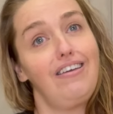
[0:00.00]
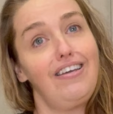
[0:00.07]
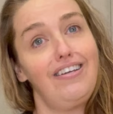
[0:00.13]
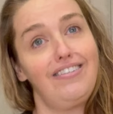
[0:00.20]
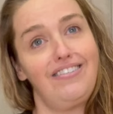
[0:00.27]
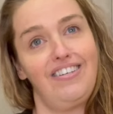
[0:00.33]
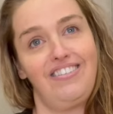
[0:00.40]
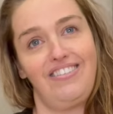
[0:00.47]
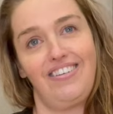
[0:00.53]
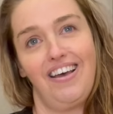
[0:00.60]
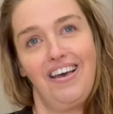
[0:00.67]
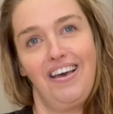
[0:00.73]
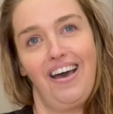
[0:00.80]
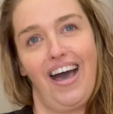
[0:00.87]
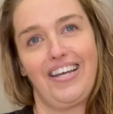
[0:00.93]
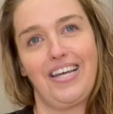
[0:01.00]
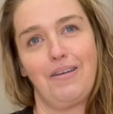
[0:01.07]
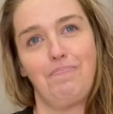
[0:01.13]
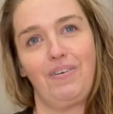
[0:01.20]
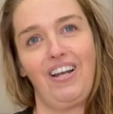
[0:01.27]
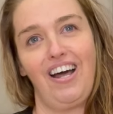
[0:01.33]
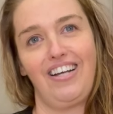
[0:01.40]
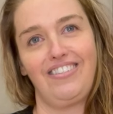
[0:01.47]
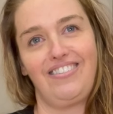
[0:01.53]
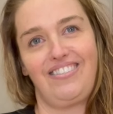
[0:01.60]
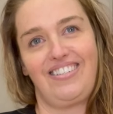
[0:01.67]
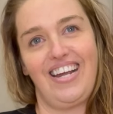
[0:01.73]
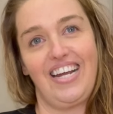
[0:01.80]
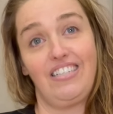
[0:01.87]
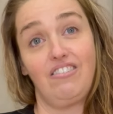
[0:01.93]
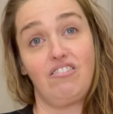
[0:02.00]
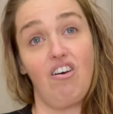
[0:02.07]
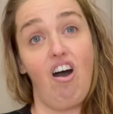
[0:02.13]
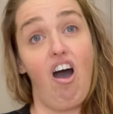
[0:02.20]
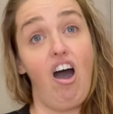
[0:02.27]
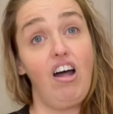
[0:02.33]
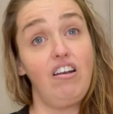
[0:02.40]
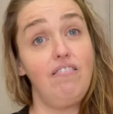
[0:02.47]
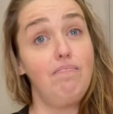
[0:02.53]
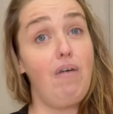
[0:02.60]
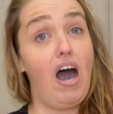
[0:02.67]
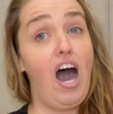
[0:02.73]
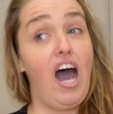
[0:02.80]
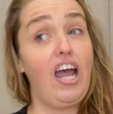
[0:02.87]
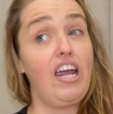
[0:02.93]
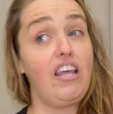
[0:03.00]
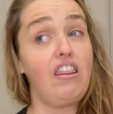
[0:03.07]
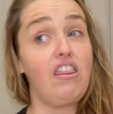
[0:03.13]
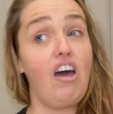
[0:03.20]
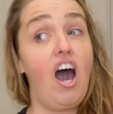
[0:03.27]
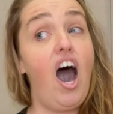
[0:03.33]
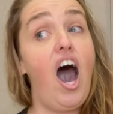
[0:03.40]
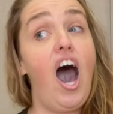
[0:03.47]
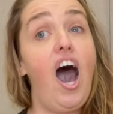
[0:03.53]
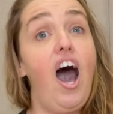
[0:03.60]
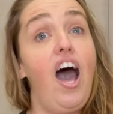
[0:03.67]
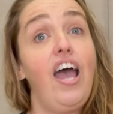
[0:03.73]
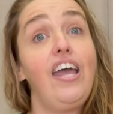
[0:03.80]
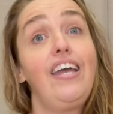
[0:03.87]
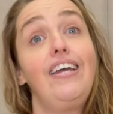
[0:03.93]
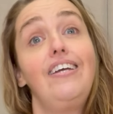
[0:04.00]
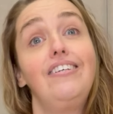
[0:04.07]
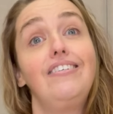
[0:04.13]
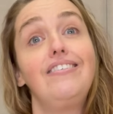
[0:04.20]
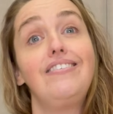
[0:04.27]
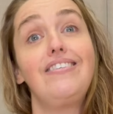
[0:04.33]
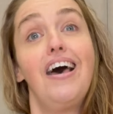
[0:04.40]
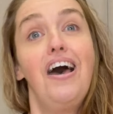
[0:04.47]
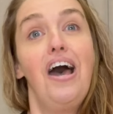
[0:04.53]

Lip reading: kiss it, I get blood stains on my thighs.